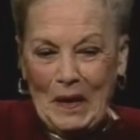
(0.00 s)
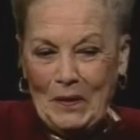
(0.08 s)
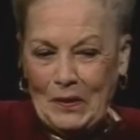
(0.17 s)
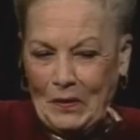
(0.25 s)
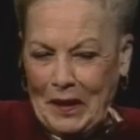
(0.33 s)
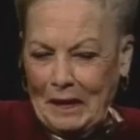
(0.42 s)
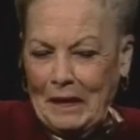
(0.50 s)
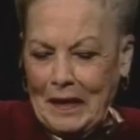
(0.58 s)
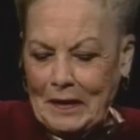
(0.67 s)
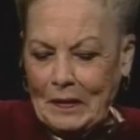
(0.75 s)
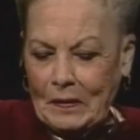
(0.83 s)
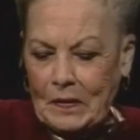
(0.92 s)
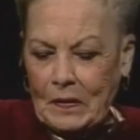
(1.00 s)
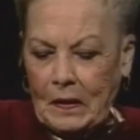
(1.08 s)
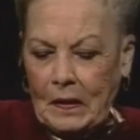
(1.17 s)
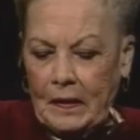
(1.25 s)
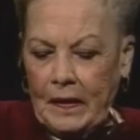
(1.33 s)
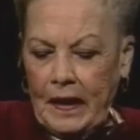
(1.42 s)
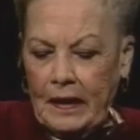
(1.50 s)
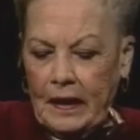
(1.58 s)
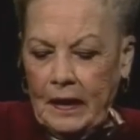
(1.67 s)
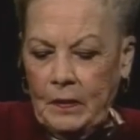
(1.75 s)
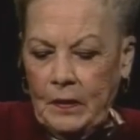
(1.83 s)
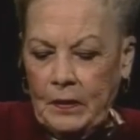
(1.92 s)
he was a great classical scholar, and
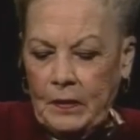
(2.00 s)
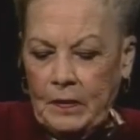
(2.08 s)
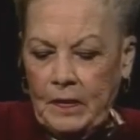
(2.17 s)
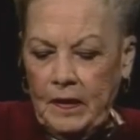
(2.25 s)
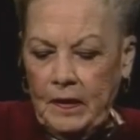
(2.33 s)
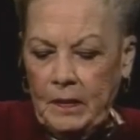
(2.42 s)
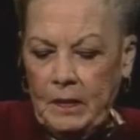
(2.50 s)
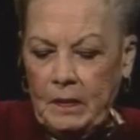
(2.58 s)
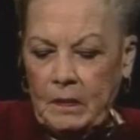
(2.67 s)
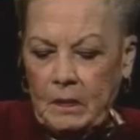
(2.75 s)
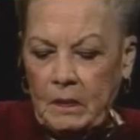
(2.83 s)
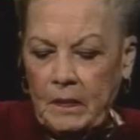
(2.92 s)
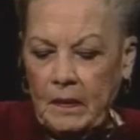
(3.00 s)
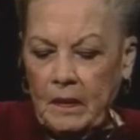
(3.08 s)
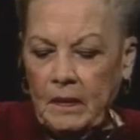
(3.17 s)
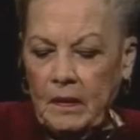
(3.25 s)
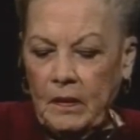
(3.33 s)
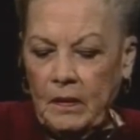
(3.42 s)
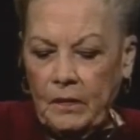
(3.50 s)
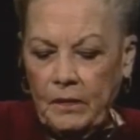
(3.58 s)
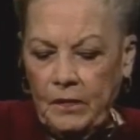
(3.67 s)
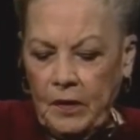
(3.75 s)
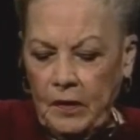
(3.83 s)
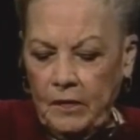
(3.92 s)
I worked with him
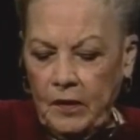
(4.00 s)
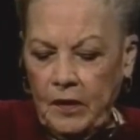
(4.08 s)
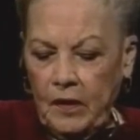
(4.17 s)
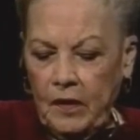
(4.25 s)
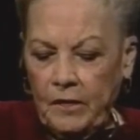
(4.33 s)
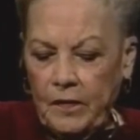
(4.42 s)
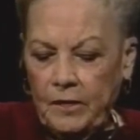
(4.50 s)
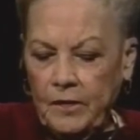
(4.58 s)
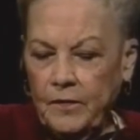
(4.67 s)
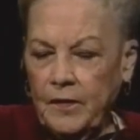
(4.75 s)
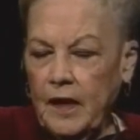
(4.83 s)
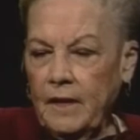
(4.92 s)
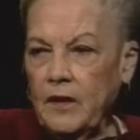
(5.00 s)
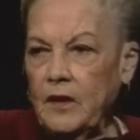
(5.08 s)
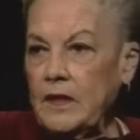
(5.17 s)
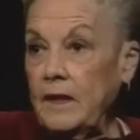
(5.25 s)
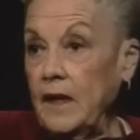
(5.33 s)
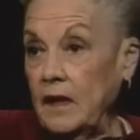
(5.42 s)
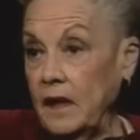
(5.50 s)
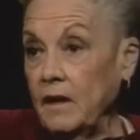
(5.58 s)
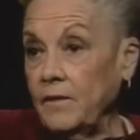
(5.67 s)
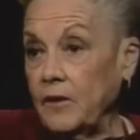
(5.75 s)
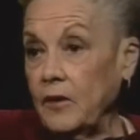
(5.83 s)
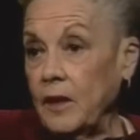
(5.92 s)
very very often for five years, and then
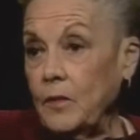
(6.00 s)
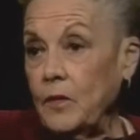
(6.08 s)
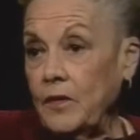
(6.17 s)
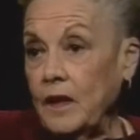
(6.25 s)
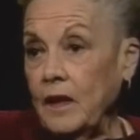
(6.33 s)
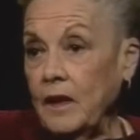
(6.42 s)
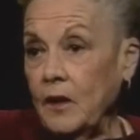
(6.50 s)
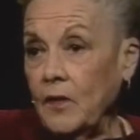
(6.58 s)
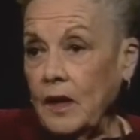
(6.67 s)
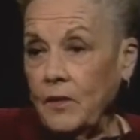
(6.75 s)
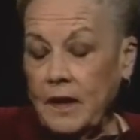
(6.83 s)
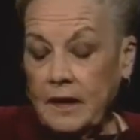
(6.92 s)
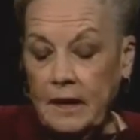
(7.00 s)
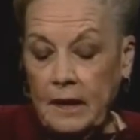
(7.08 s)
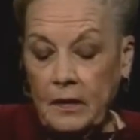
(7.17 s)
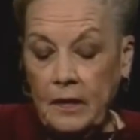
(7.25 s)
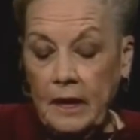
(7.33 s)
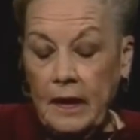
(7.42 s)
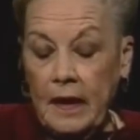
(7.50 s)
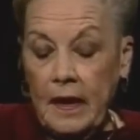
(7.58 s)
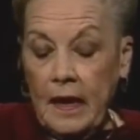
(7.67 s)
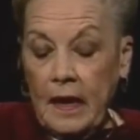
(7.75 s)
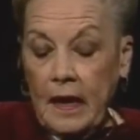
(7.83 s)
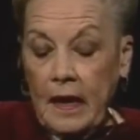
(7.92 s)
after I moved to Iowa, I went down
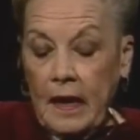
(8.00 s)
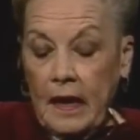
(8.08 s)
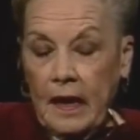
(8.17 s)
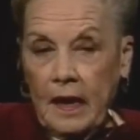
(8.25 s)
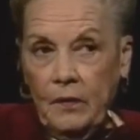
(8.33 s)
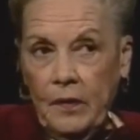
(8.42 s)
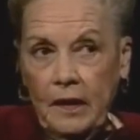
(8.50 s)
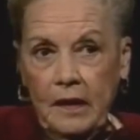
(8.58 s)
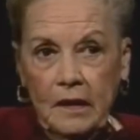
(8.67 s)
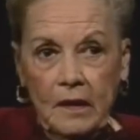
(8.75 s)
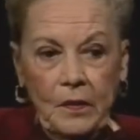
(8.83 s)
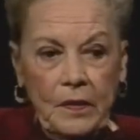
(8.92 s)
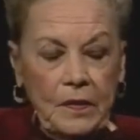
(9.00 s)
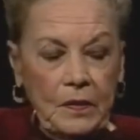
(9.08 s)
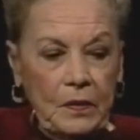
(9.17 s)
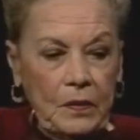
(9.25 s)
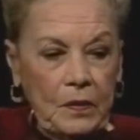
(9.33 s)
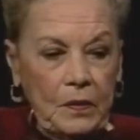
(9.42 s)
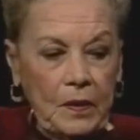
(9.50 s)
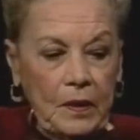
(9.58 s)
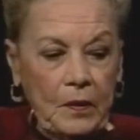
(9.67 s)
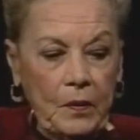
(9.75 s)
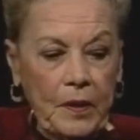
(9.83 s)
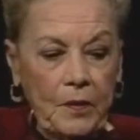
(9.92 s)
and what he did was to,
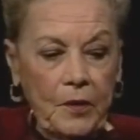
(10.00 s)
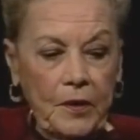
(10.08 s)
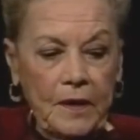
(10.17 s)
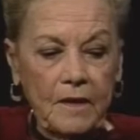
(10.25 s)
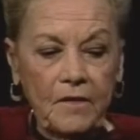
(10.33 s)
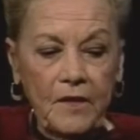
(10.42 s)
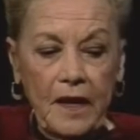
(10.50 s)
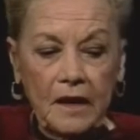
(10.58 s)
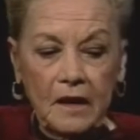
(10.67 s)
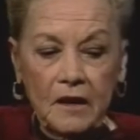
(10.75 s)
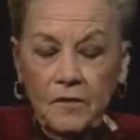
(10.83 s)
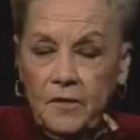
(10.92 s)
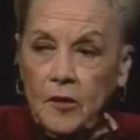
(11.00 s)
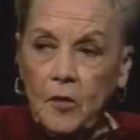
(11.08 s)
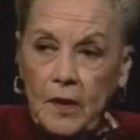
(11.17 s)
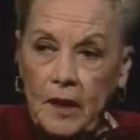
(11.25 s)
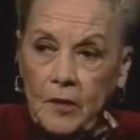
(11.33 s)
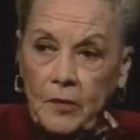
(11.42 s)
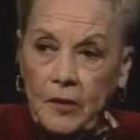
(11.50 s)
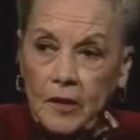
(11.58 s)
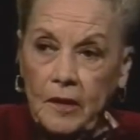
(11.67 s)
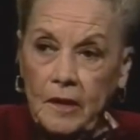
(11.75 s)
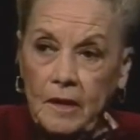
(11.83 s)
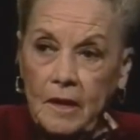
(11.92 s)
uh, we worked in the Vatican Film
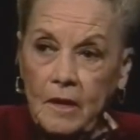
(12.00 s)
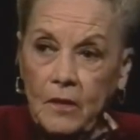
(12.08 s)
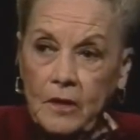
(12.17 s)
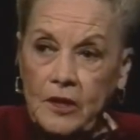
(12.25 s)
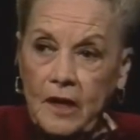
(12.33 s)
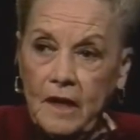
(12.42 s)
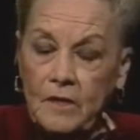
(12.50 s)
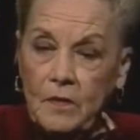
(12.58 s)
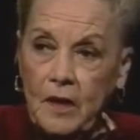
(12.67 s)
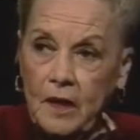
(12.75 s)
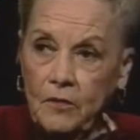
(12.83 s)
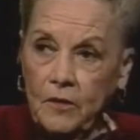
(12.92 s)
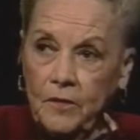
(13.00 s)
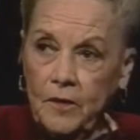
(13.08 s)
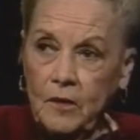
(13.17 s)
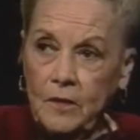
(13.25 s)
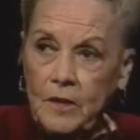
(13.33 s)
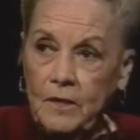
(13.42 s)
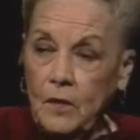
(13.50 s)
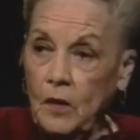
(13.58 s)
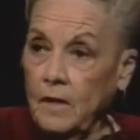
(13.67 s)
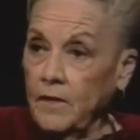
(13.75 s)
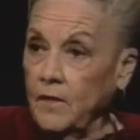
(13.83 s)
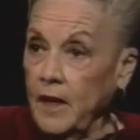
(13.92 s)
Library, which has microfilms of all
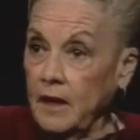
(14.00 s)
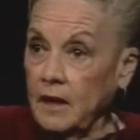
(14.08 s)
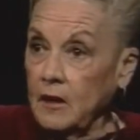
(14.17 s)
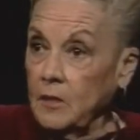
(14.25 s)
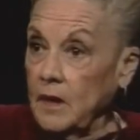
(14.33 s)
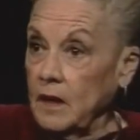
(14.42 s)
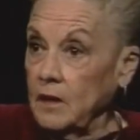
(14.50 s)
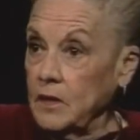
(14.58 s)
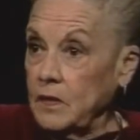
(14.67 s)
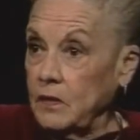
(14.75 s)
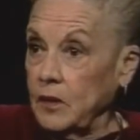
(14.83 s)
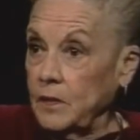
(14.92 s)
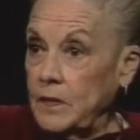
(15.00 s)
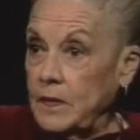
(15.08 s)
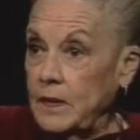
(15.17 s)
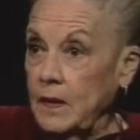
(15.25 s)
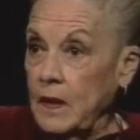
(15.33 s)
of the Vatican manuscripts,